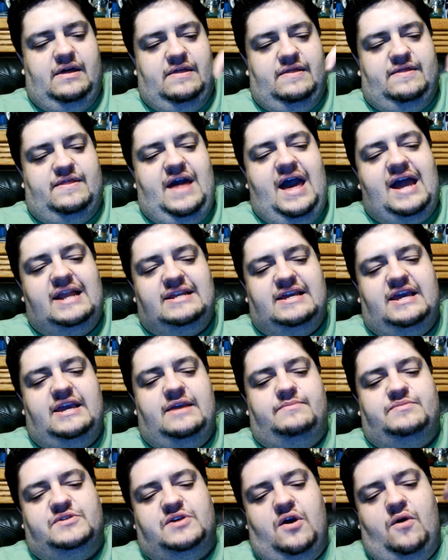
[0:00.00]
that
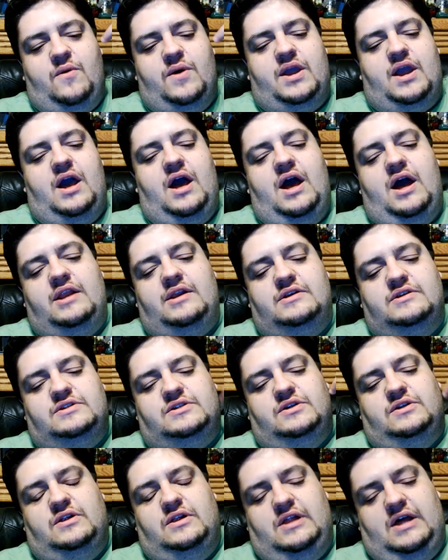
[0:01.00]
keeps going on
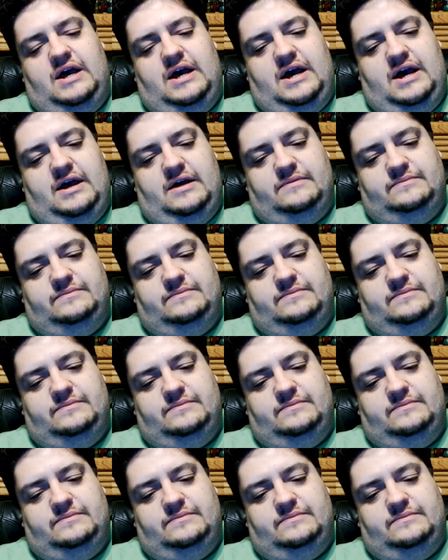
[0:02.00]
until uh,